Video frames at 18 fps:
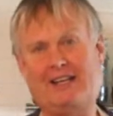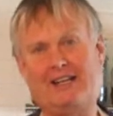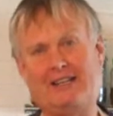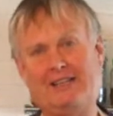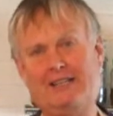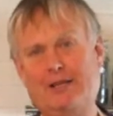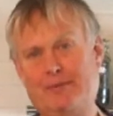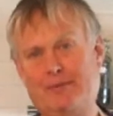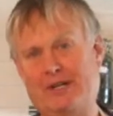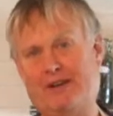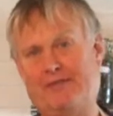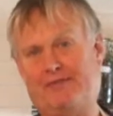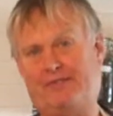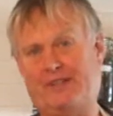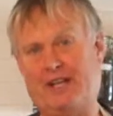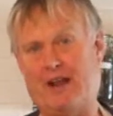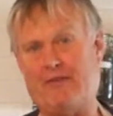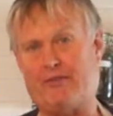a lemony
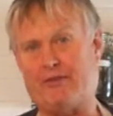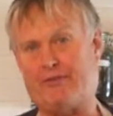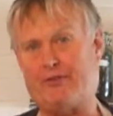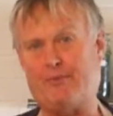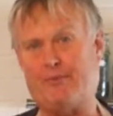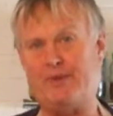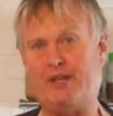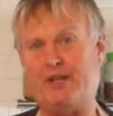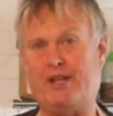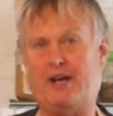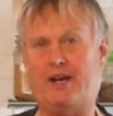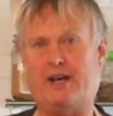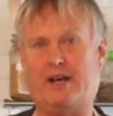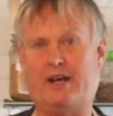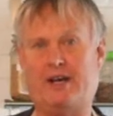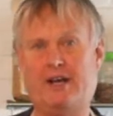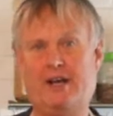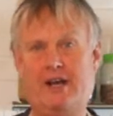flavor from
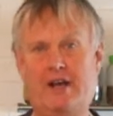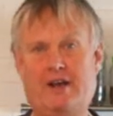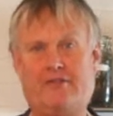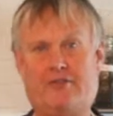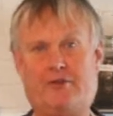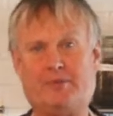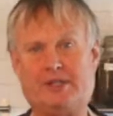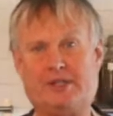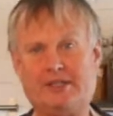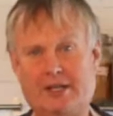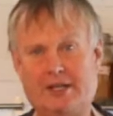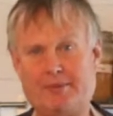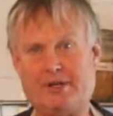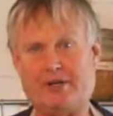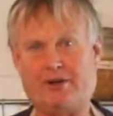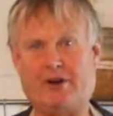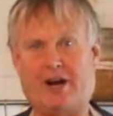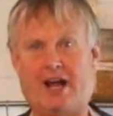the
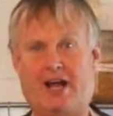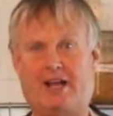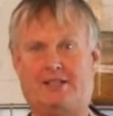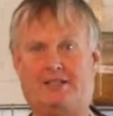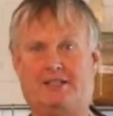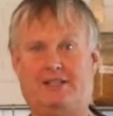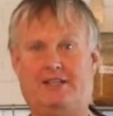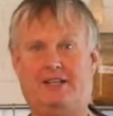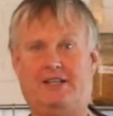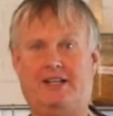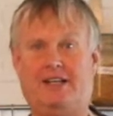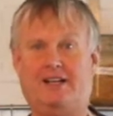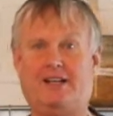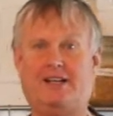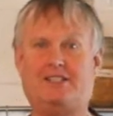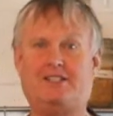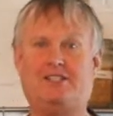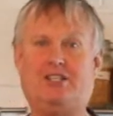lemongrass, and you get a
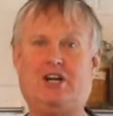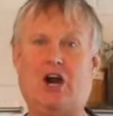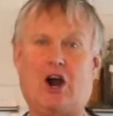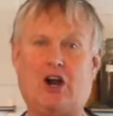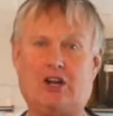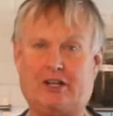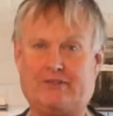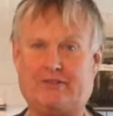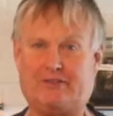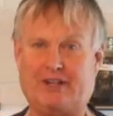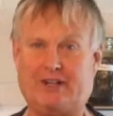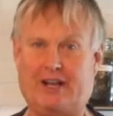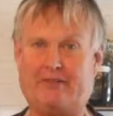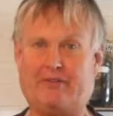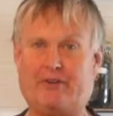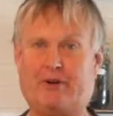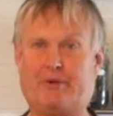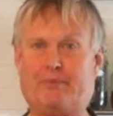nice garlic
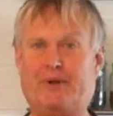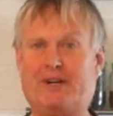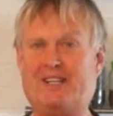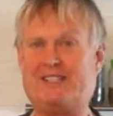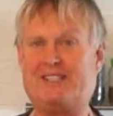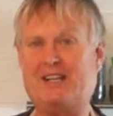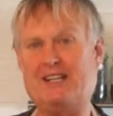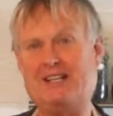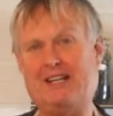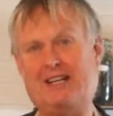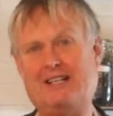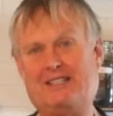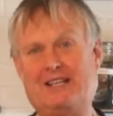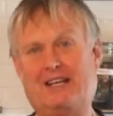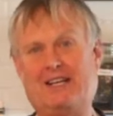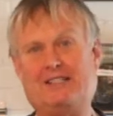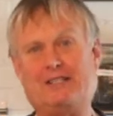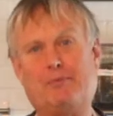flavor, but
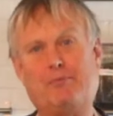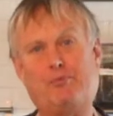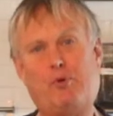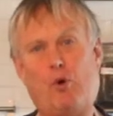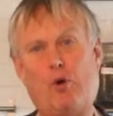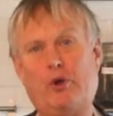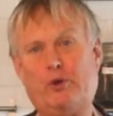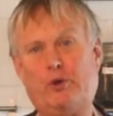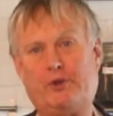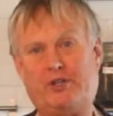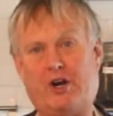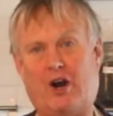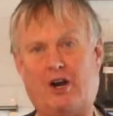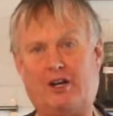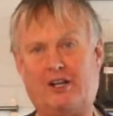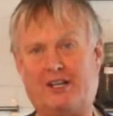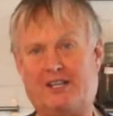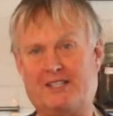it's a boiled
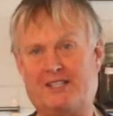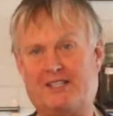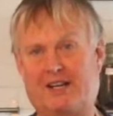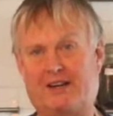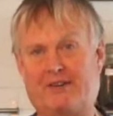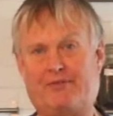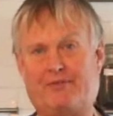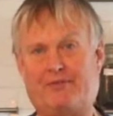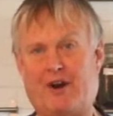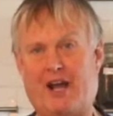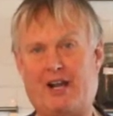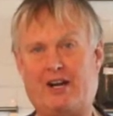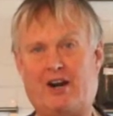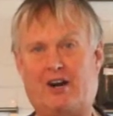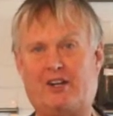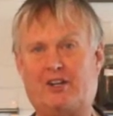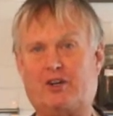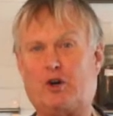garlic. It's not a fried
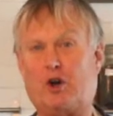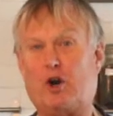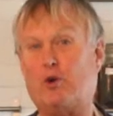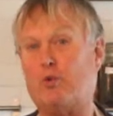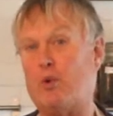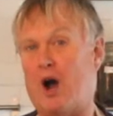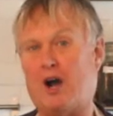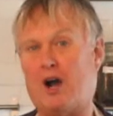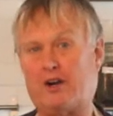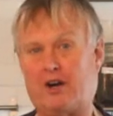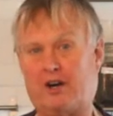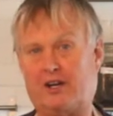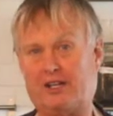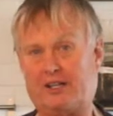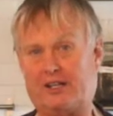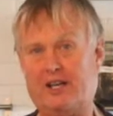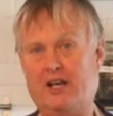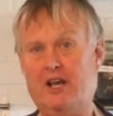garlic or a raw
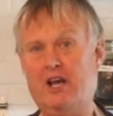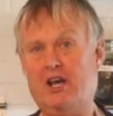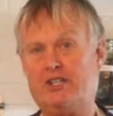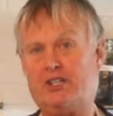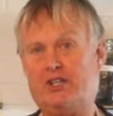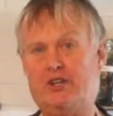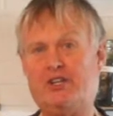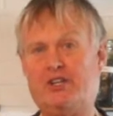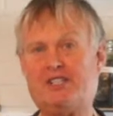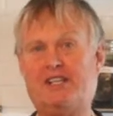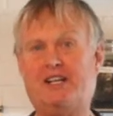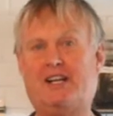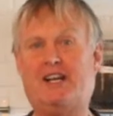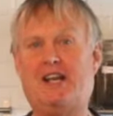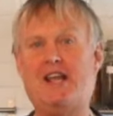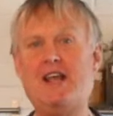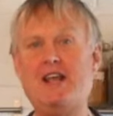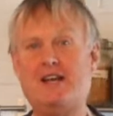garlic, so you just get a
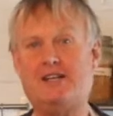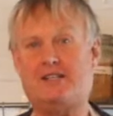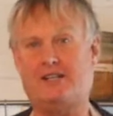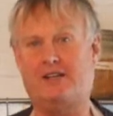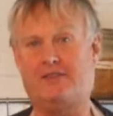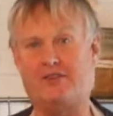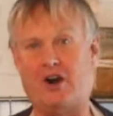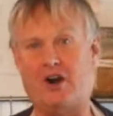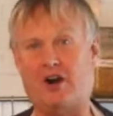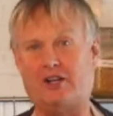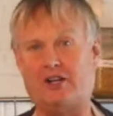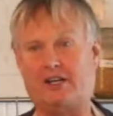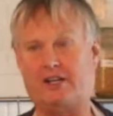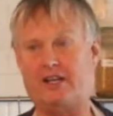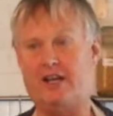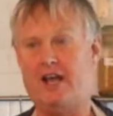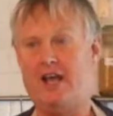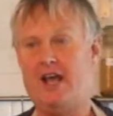hint of
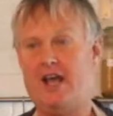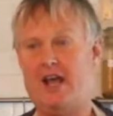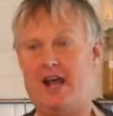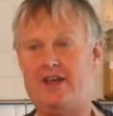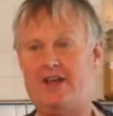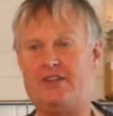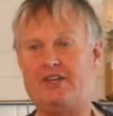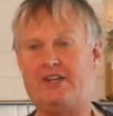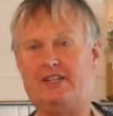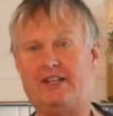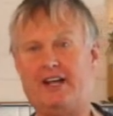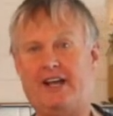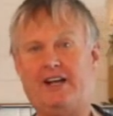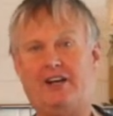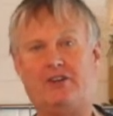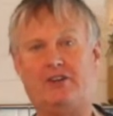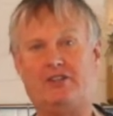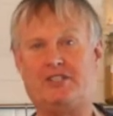garlic. And the
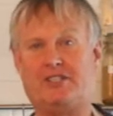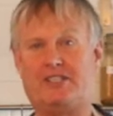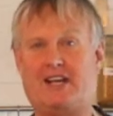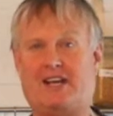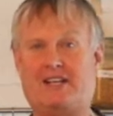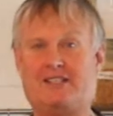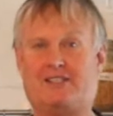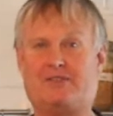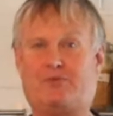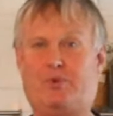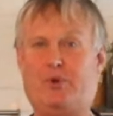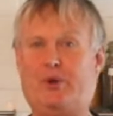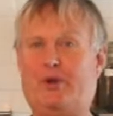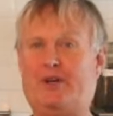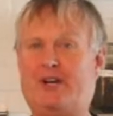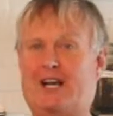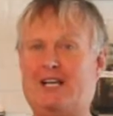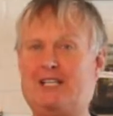galangal just has this really
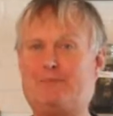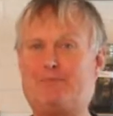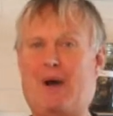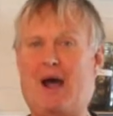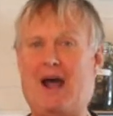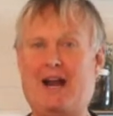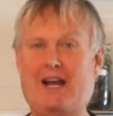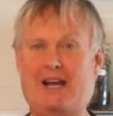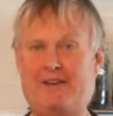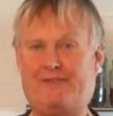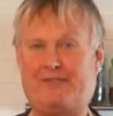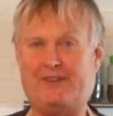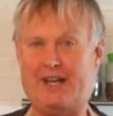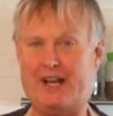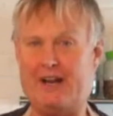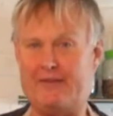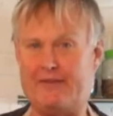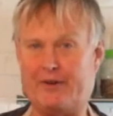nice piney
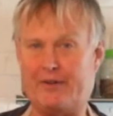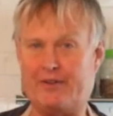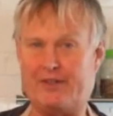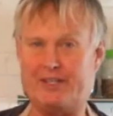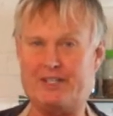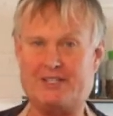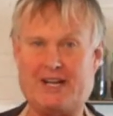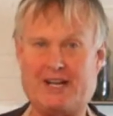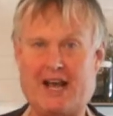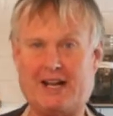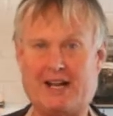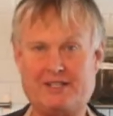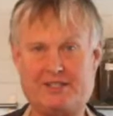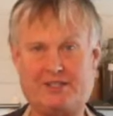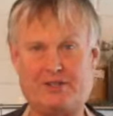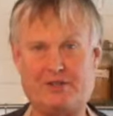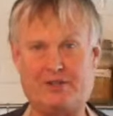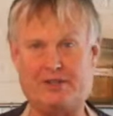flavor that just adds
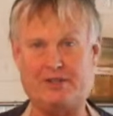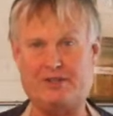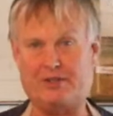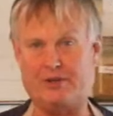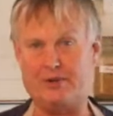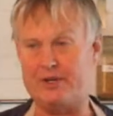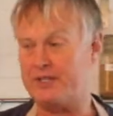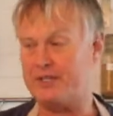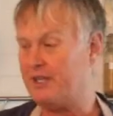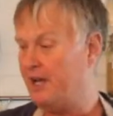to it.